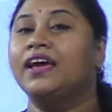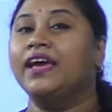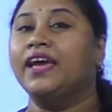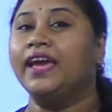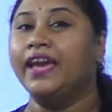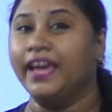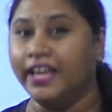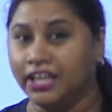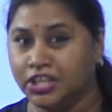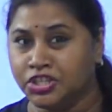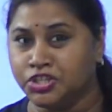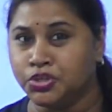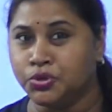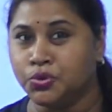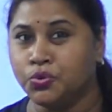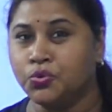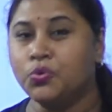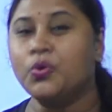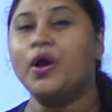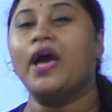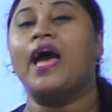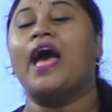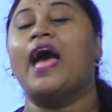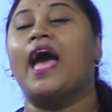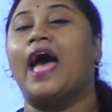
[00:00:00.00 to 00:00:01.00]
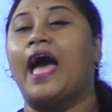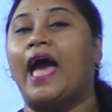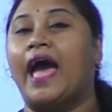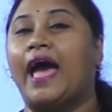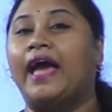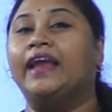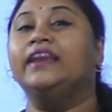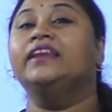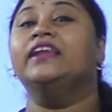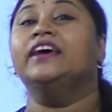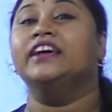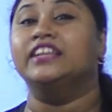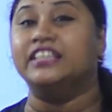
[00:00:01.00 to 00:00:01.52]
into
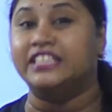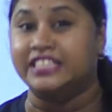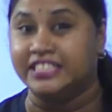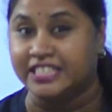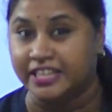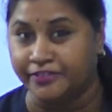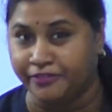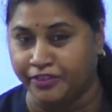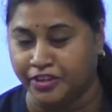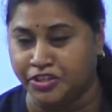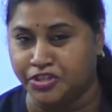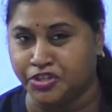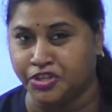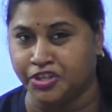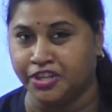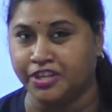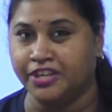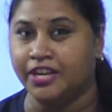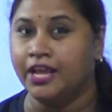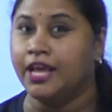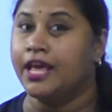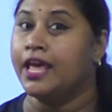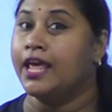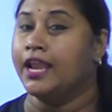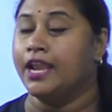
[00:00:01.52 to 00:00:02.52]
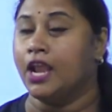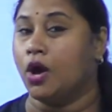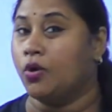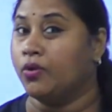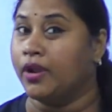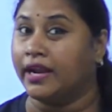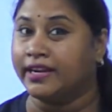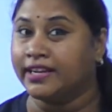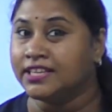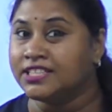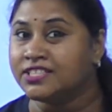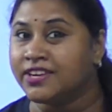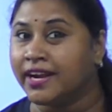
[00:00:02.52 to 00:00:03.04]
and division. Now
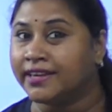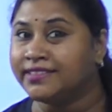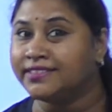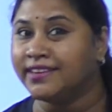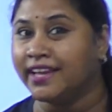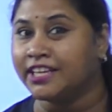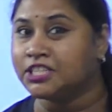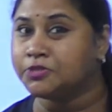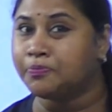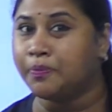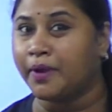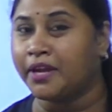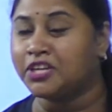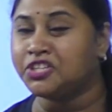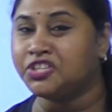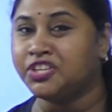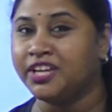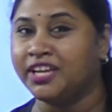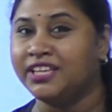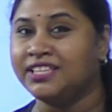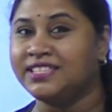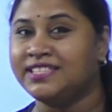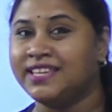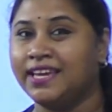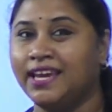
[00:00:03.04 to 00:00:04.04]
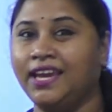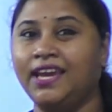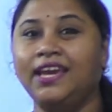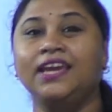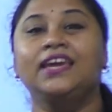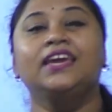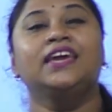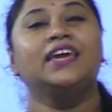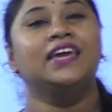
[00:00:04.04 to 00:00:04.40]
let us write an expression and see.